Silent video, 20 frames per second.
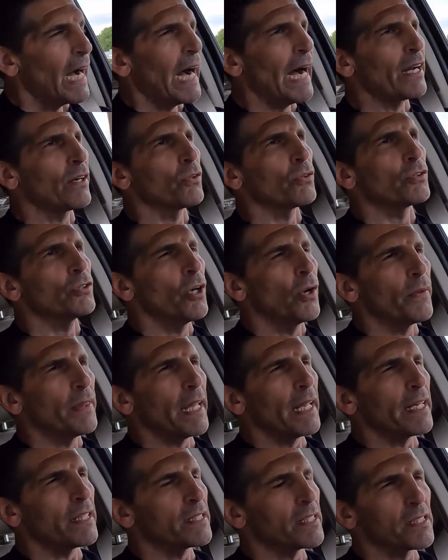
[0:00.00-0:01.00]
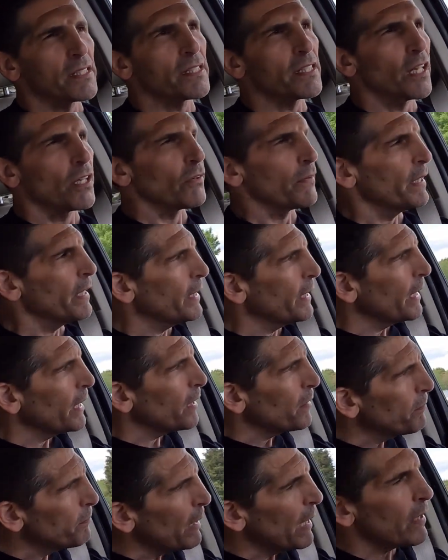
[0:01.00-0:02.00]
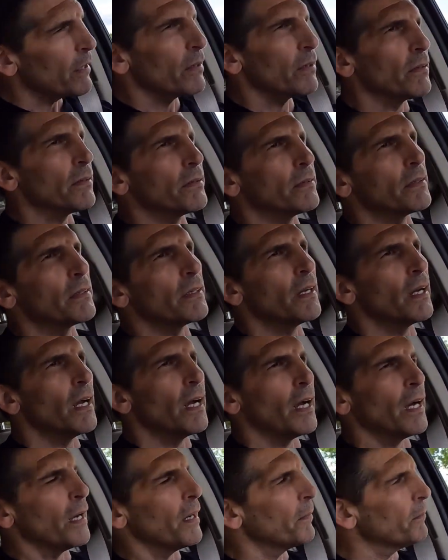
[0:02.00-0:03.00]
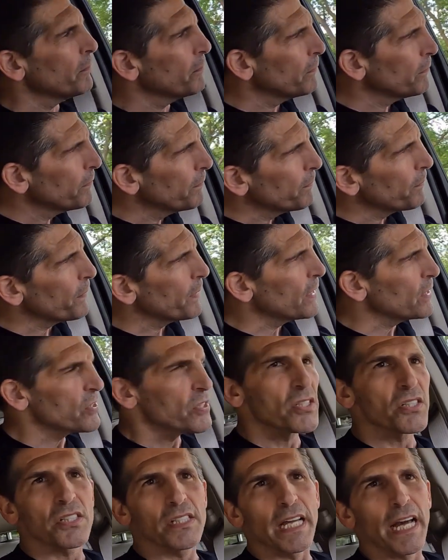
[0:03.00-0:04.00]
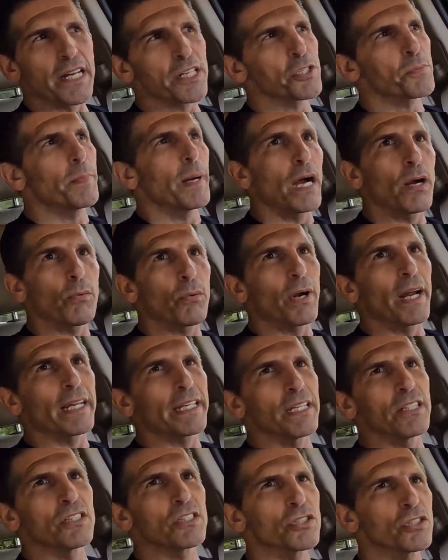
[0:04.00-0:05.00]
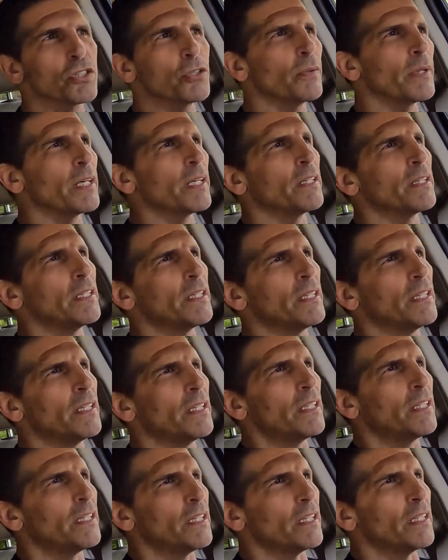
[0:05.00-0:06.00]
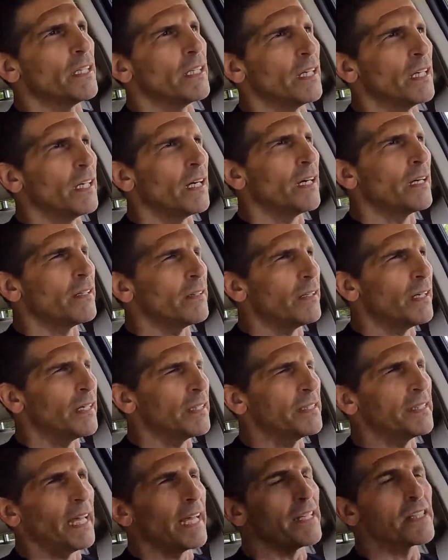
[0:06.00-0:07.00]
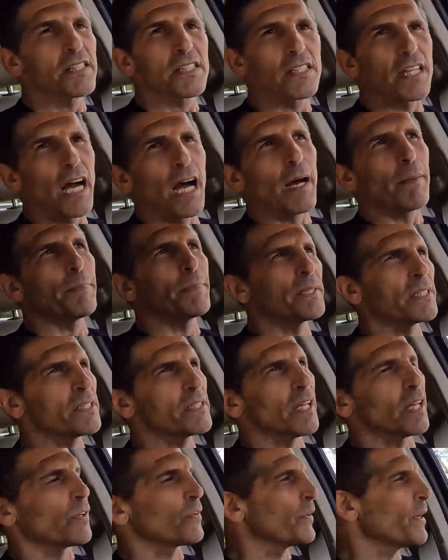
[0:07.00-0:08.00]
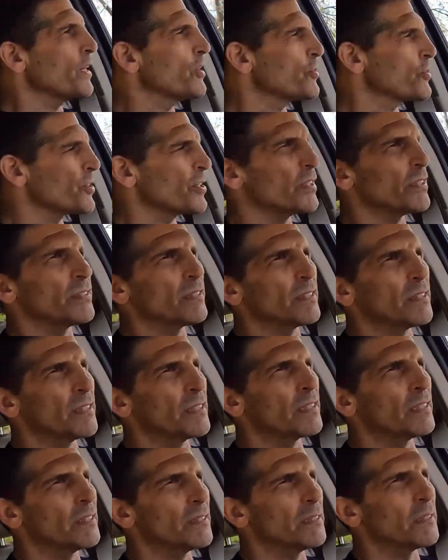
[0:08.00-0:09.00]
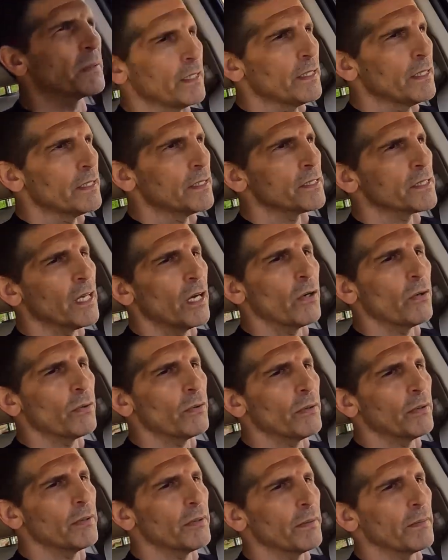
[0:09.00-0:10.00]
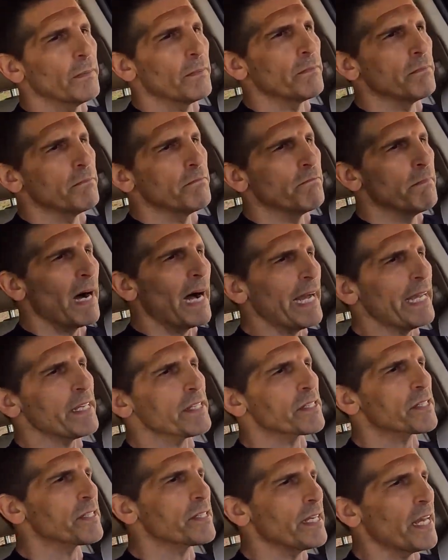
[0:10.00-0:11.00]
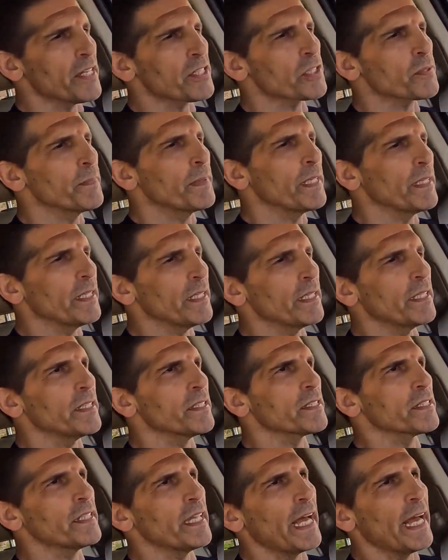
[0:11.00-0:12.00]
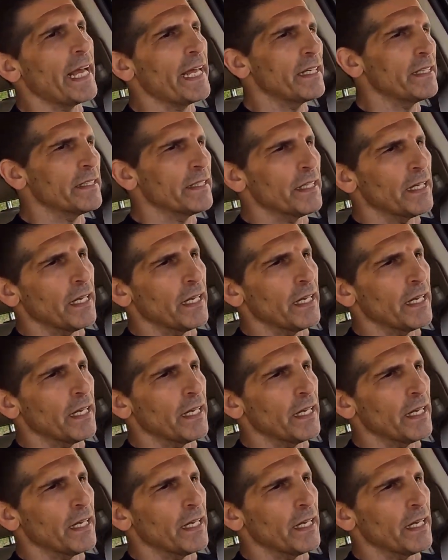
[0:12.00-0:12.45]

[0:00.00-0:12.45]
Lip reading: I don't know that it's accelerating any better. This is not a spot where I can just do a dead stop acceleration. So my assessment is that